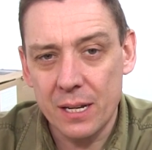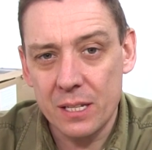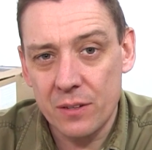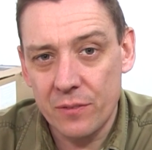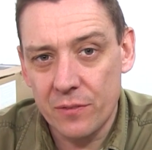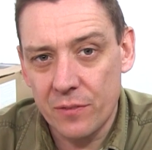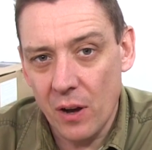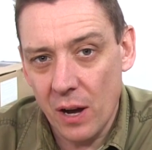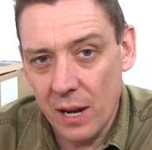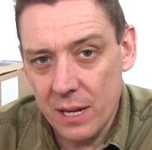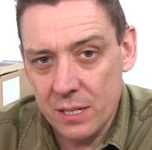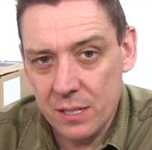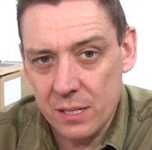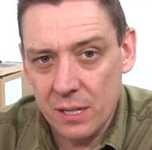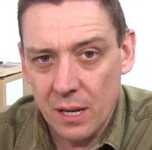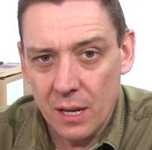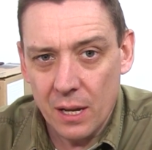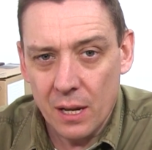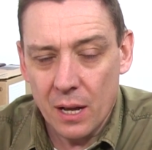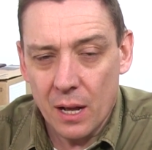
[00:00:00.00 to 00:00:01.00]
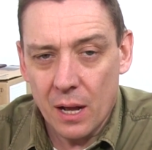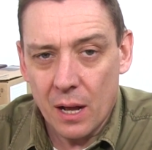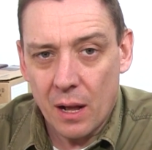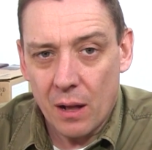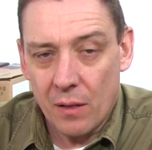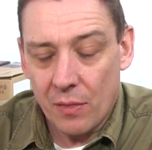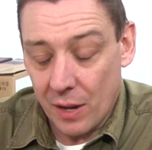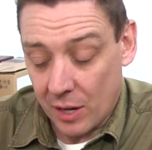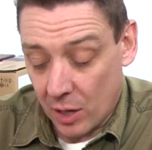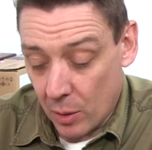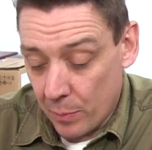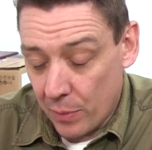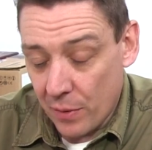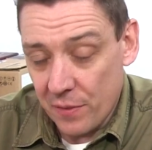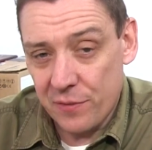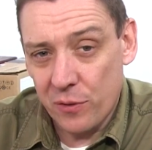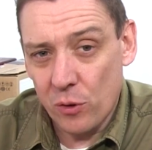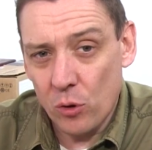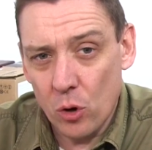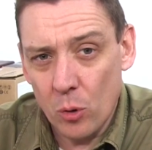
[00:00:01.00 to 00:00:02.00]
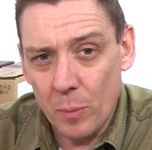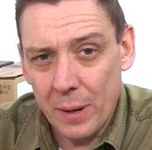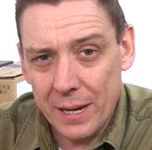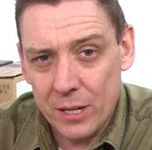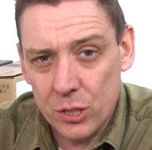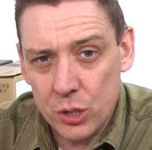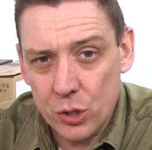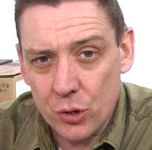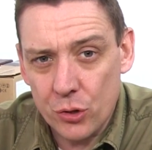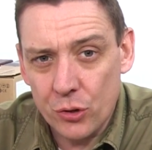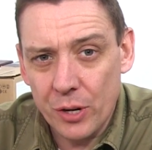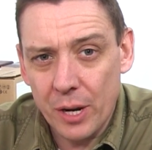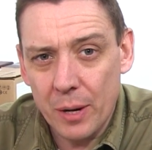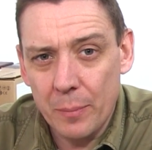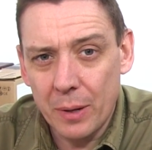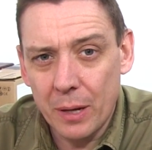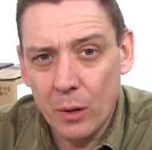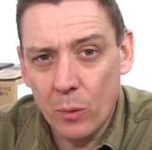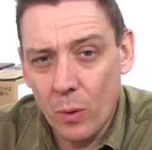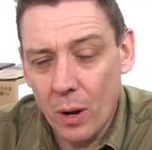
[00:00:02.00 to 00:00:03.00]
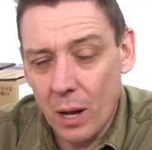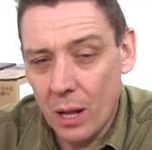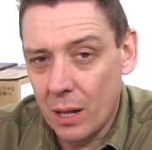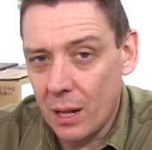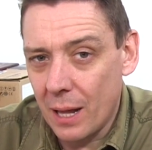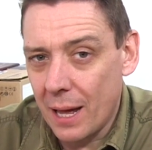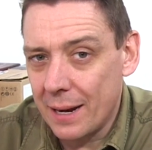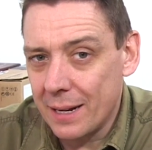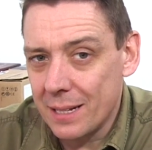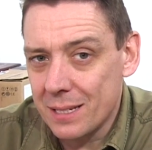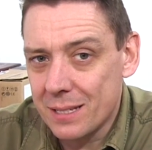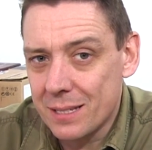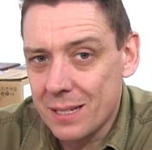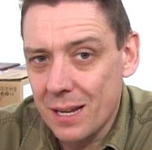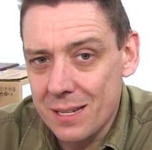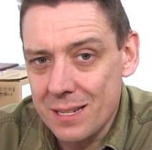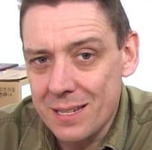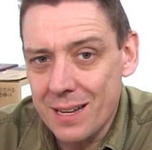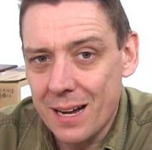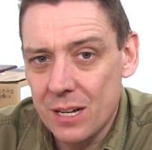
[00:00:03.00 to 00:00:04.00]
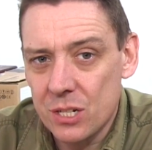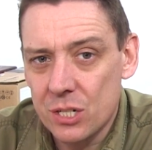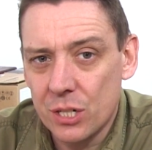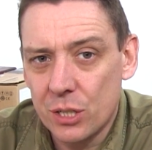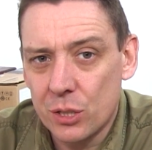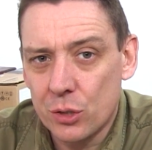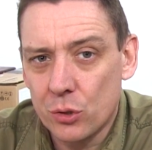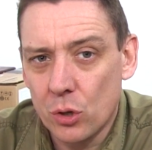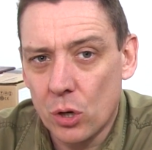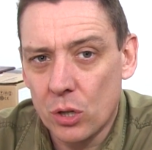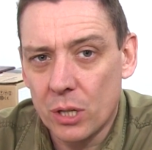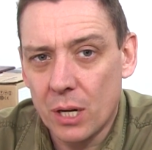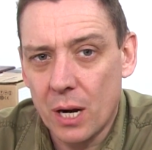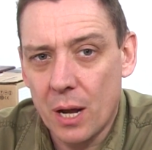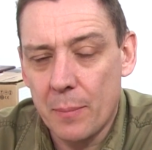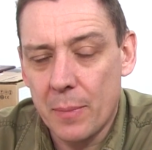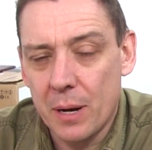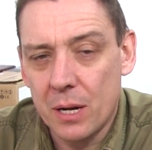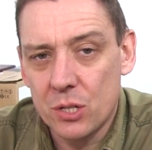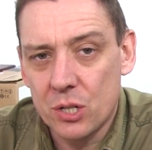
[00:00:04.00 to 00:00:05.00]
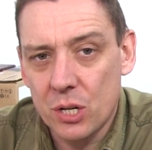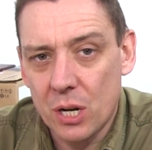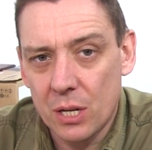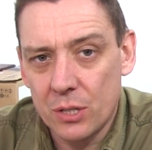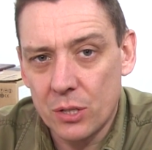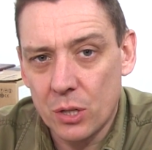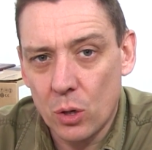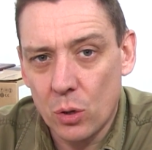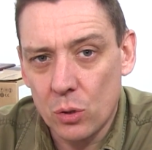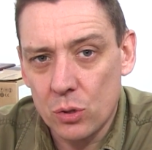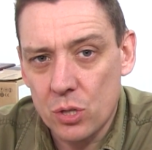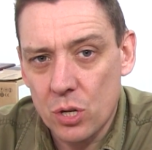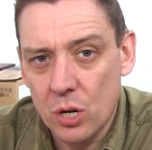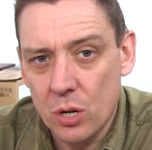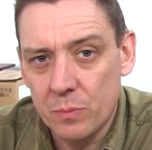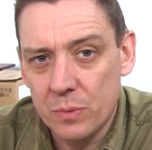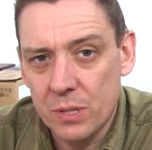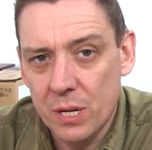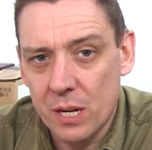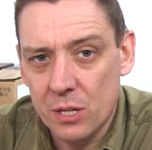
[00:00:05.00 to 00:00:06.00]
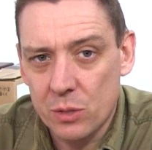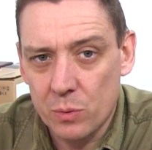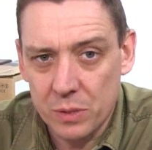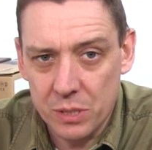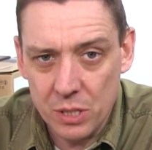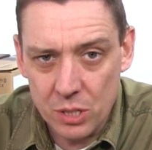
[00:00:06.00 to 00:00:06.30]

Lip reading: a device that can perform extremely well, and it doesn't actually throttle that much under long-term tests. We